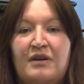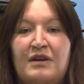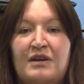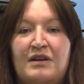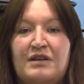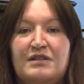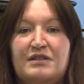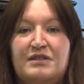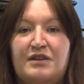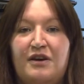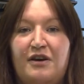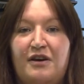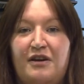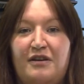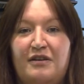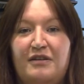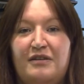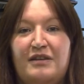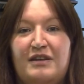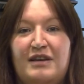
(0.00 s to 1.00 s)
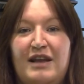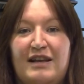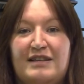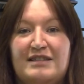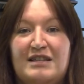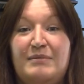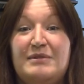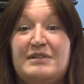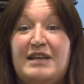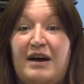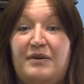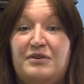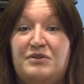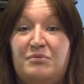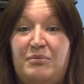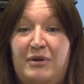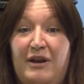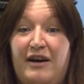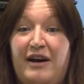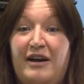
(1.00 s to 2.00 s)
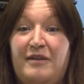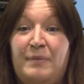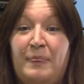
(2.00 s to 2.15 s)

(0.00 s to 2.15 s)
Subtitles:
So the next step is how to apply.